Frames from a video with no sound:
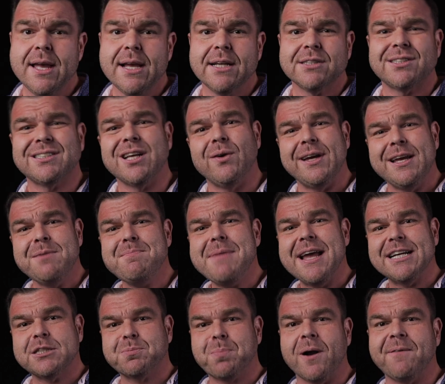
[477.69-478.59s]
So it
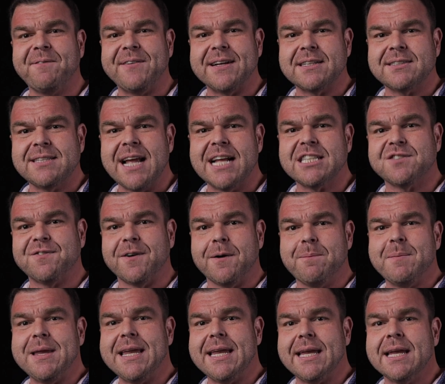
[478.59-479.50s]
makes perfect sense for
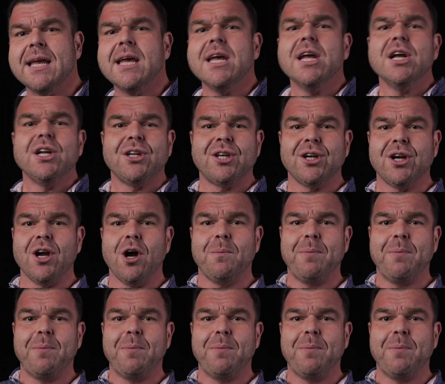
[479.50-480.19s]
me to go